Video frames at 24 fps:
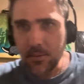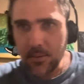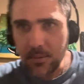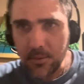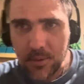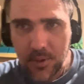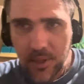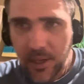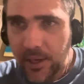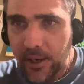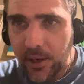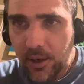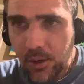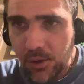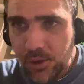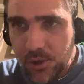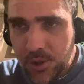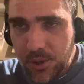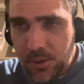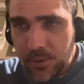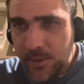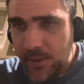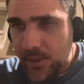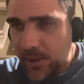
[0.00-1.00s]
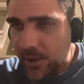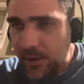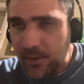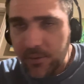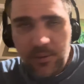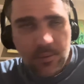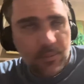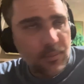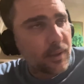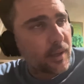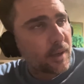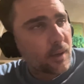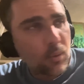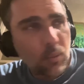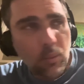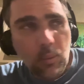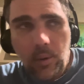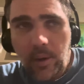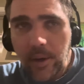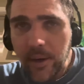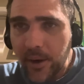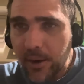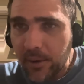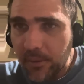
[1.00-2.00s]
Take our shoes off. I'm like,
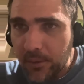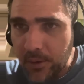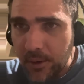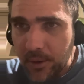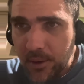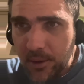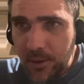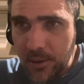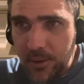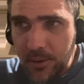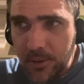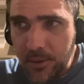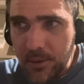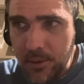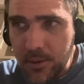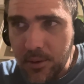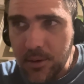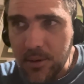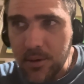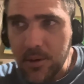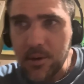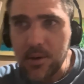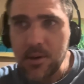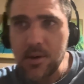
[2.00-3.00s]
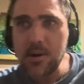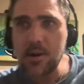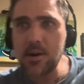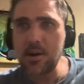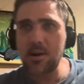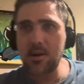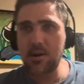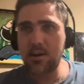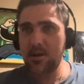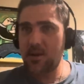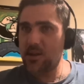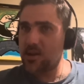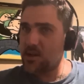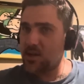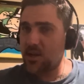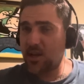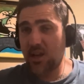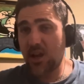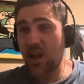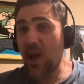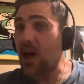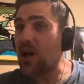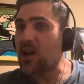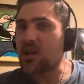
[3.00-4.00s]
whatever.
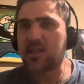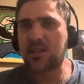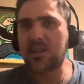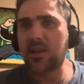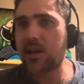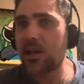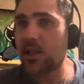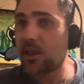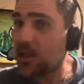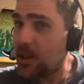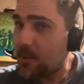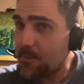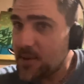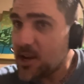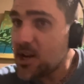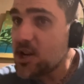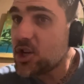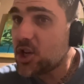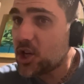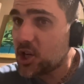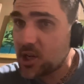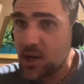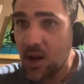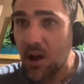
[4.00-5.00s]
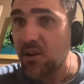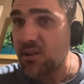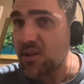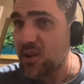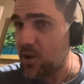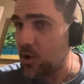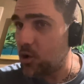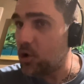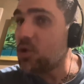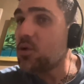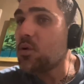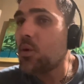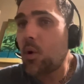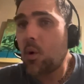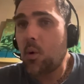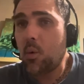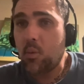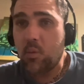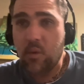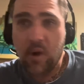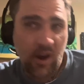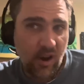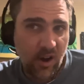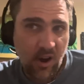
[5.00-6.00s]
Callan's like, let me show you
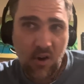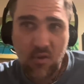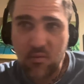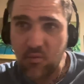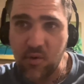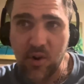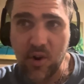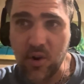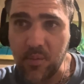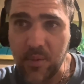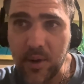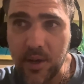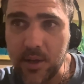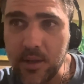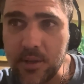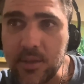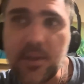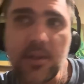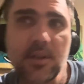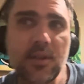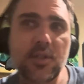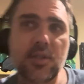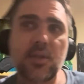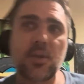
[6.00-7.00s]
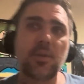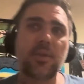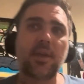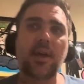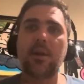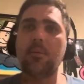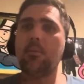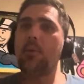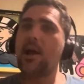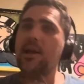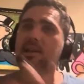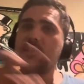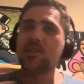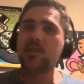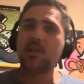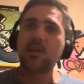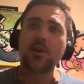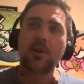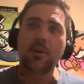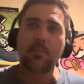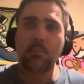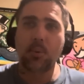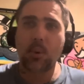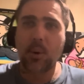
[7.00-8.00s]
where your room is. So then I see
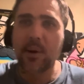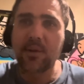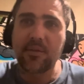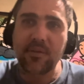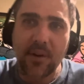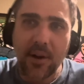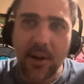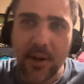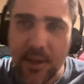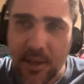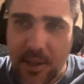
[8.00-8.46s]
her boyfriend.